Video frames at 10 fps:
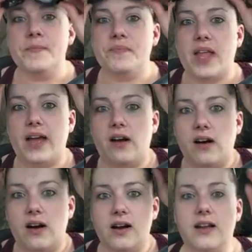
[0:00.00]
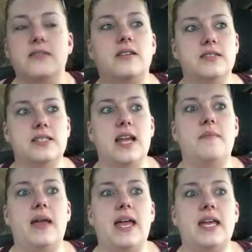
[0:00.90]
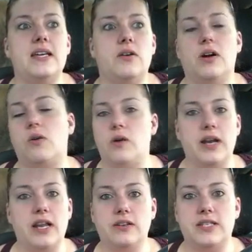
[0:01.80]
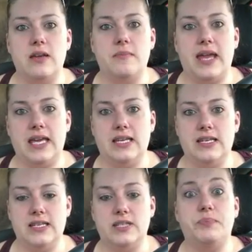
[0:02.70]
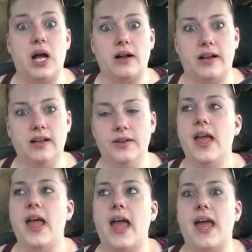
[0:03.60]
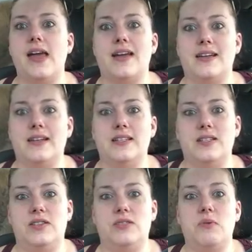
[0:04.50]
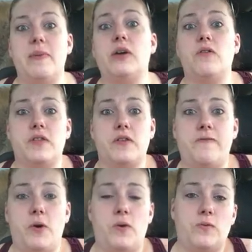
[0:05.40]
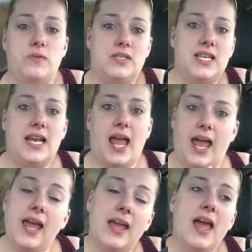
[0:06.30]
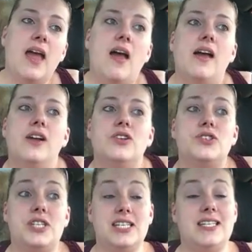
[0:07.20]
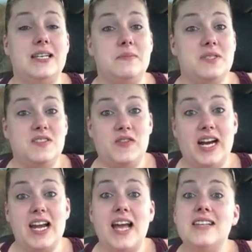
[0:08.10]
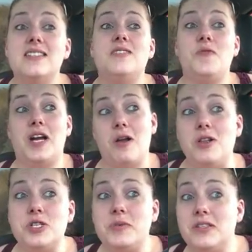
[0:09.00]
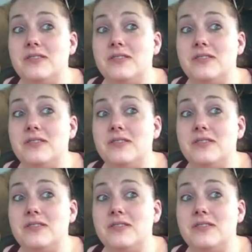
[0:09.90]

and our consultant's name our coordinator's name is Blanca. And so we met her over the phone today. She seems very nice, very knowledgeable.